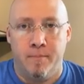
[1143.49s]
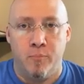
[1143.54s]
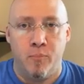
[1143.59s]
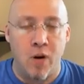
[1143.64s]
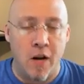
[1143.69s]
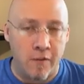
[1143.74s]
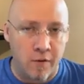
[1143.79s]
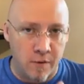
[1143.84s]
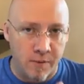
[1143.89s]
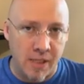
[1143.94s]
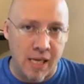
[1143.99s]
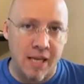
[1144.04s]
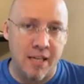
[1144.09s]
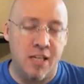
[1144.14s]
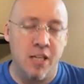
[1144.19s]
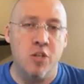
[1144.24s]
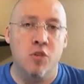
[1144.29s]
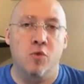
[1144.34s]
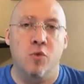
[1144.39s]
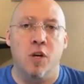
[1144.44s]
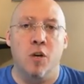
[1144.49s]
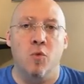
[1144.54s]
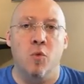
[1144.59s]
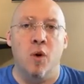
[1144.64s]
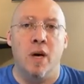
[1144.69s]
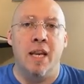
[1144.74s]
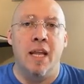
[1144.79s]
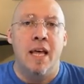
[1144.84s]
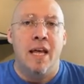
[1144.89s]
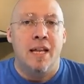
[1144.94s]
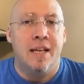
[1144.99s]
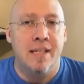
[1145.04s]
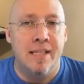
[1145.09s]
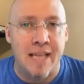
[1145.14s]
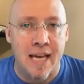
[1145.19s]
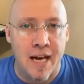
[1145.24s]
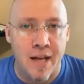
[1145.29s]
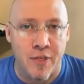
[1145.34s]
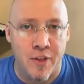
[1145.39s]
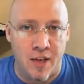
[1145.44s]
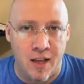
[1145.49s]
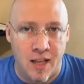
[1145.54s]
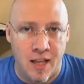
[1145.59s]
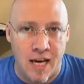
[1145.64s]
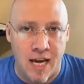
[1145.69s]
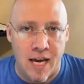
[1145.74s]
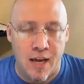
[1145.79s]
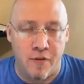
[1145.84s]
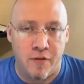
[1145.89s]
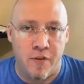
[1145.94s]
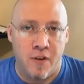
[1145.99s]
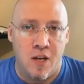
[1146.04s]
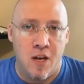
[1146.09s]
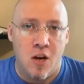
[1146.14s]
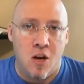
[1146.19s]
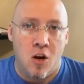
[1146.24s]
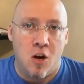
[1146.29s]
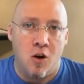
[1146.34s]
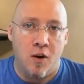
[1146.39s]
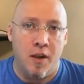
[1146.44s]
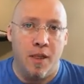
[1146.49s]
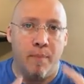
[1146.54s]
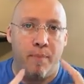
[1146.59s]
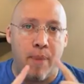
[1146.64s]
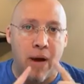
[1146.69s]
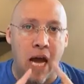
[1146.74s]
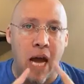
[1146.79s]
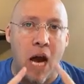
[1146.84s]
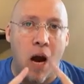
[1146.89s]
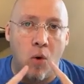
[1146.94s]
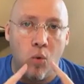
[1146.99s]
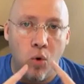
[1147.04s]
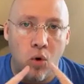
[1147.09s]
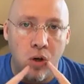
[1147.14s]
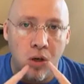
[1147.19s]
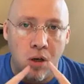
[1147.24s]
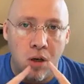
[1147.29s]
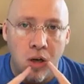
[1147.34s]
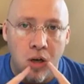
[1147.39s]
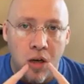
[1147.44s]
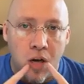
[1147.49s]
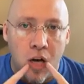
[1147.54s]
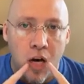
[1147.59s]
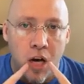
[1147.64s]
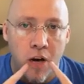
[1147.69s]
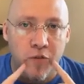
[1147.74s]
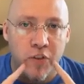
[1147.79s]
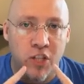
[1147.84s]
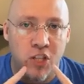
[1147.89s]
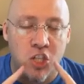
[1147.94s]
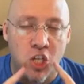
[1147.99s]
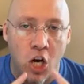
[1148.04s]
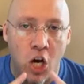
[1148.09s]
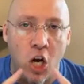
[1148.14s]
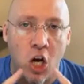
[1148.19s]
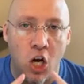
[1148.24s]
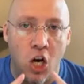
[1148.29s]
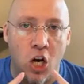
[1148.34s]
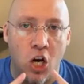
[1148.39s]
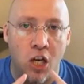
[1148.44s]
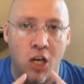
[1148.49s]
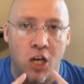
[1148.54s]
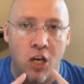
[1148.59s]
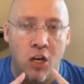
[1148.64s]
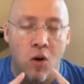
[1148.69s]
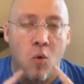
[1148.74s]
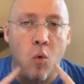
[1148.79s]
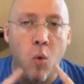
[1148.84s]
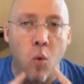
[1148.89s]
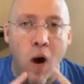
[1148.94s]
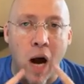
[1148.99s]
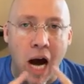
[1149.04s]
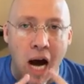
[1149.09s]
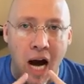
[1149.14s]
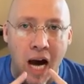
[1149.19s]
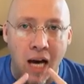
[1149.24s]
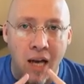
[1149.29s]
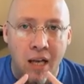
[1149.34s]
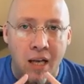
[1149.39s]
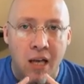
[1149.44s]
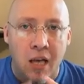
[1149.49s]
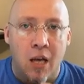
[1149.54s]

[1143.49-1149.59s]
Proverbs 18 21 Death and life are in the power of the tongue. Why?